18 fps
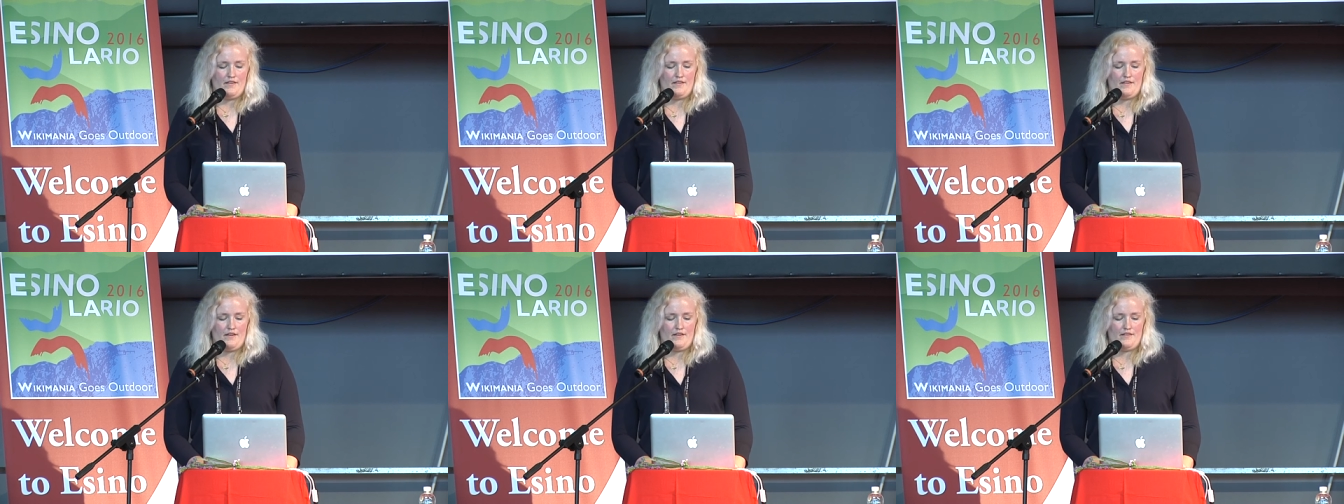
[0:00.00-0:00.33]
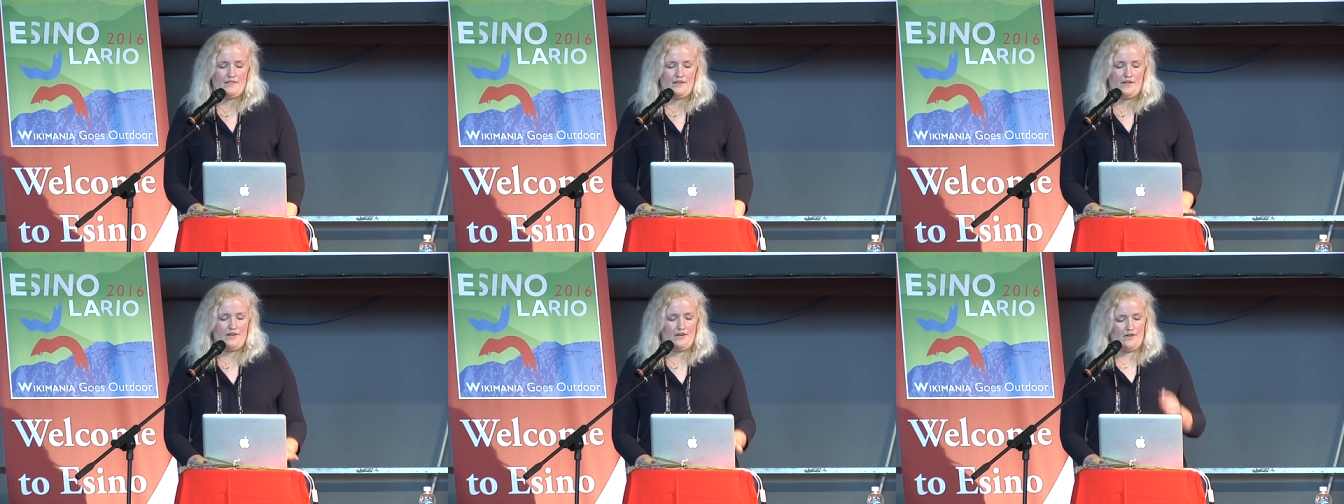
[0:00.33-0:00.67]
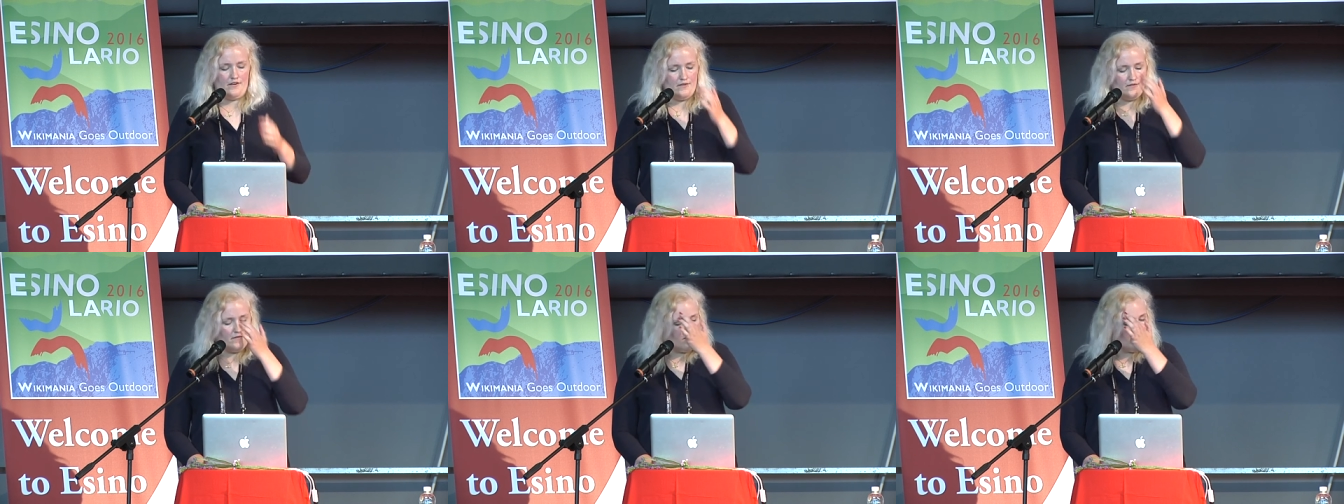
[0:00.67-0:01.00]
that
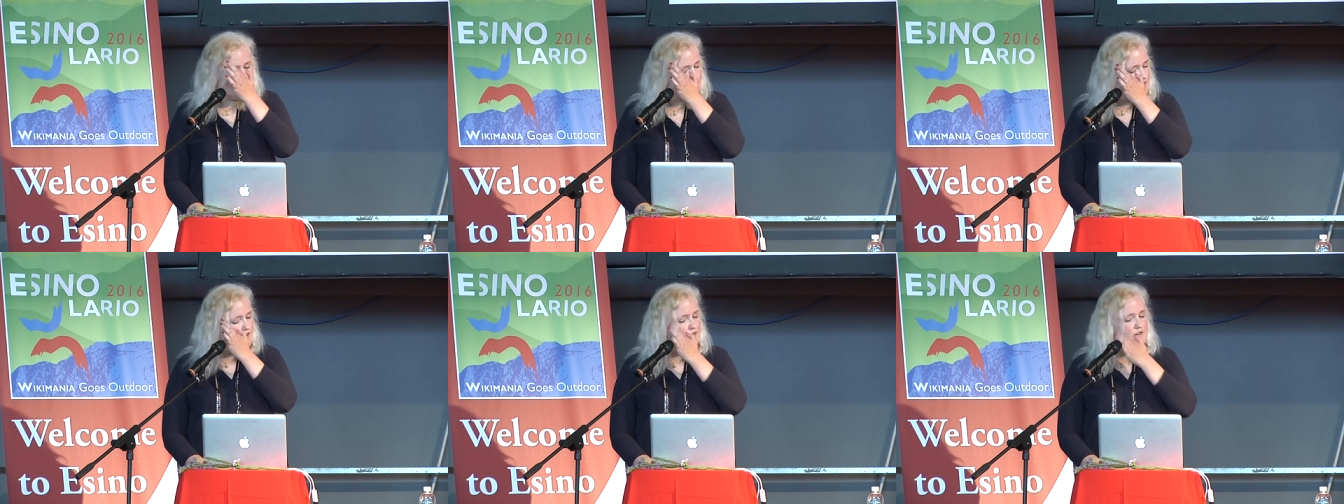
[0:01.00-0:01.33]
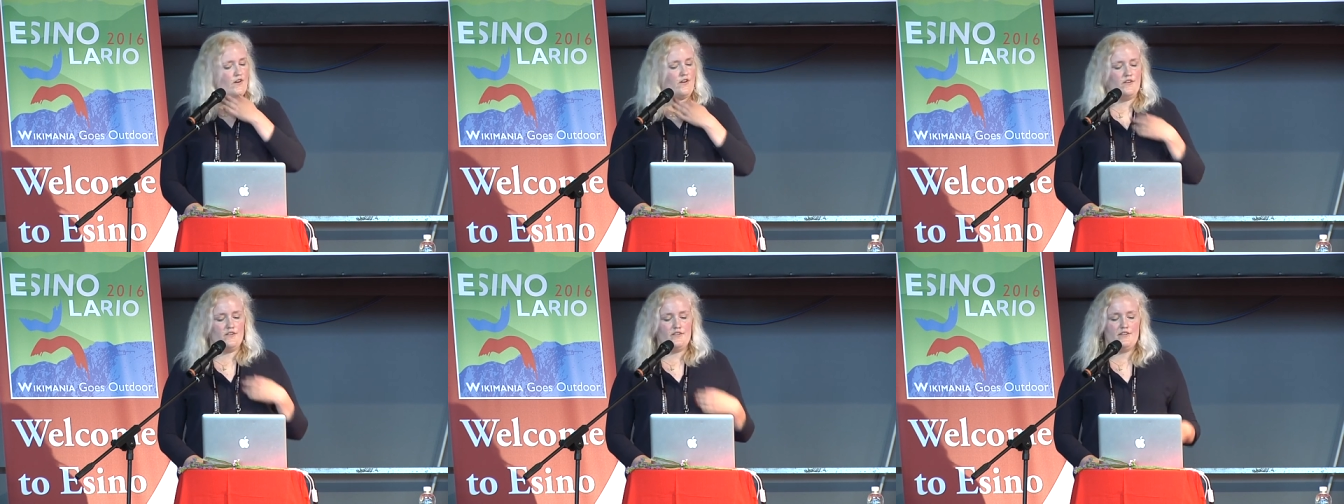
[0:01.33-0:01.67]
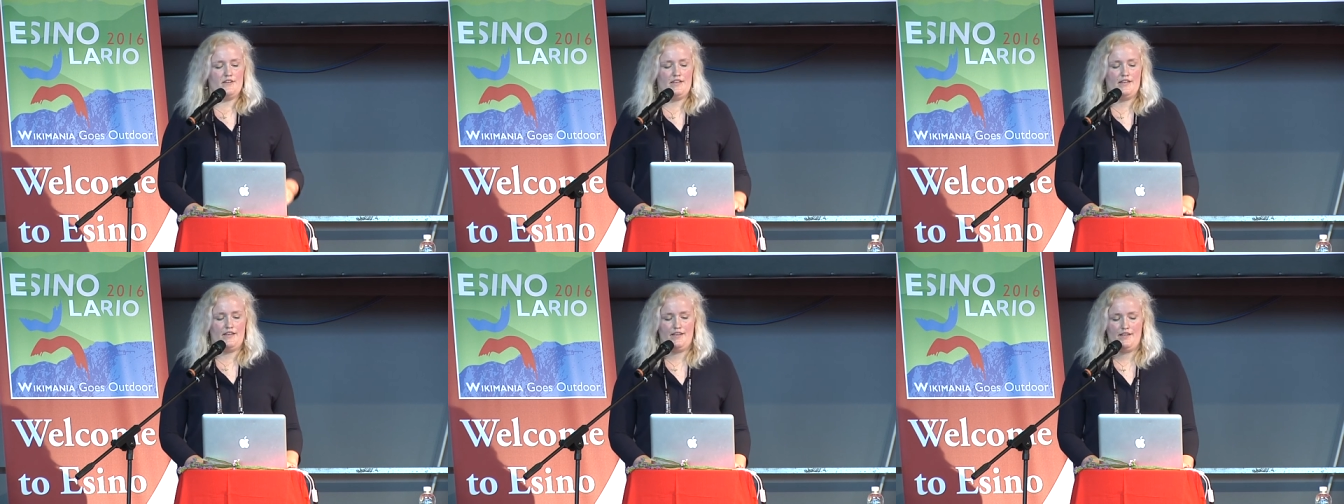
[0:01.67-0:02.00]
are
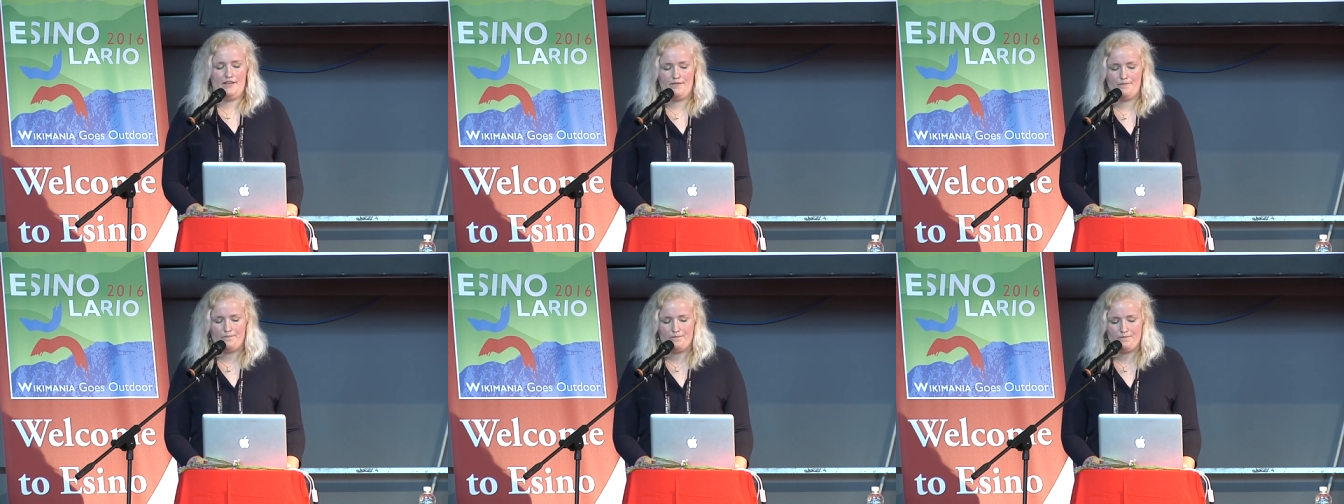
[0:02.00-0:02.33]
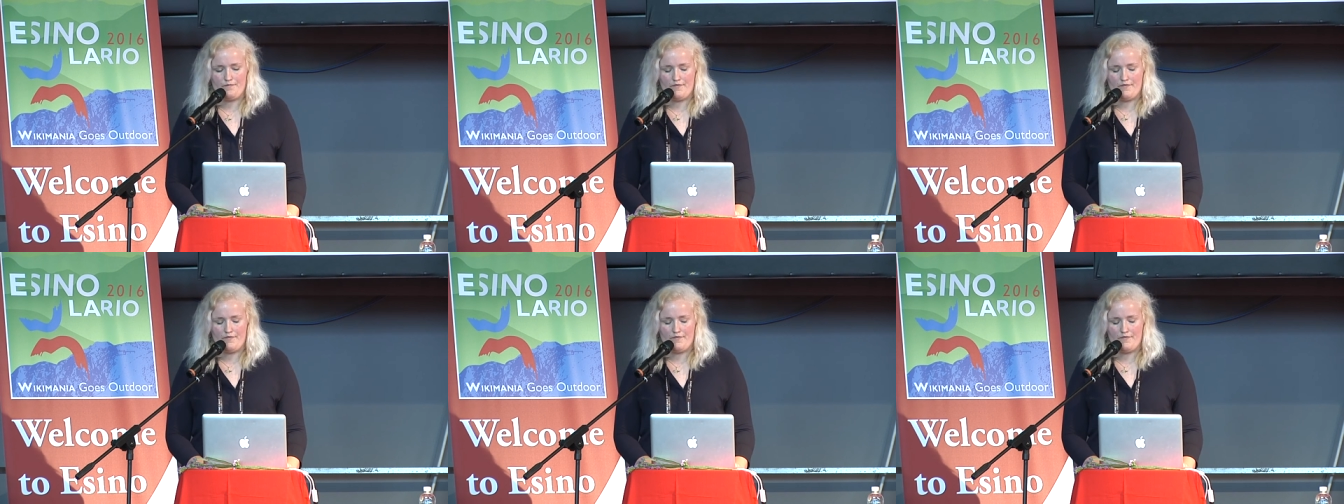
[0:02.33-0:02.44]
currently